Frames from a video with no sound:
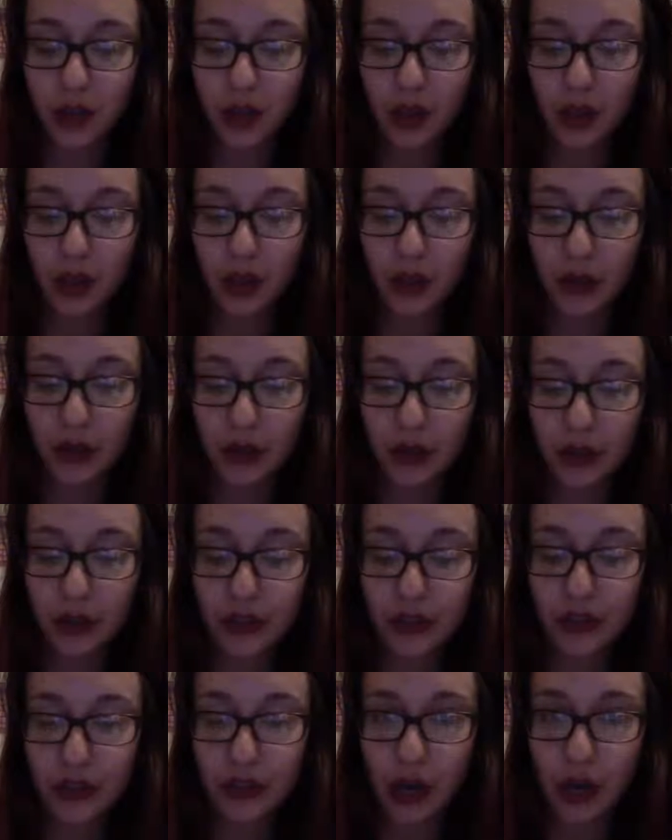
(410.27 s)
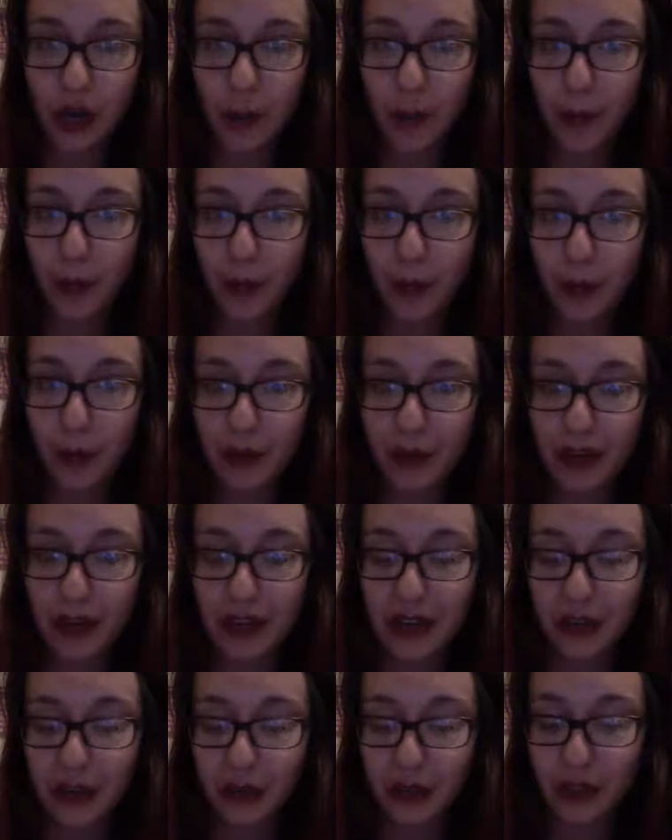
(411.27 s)
learners are both
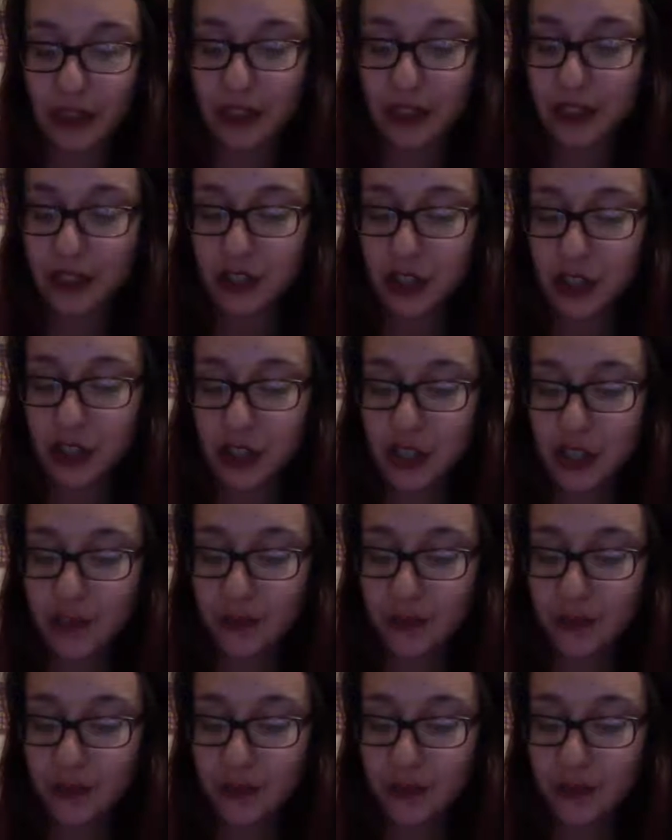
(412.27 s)
being reached.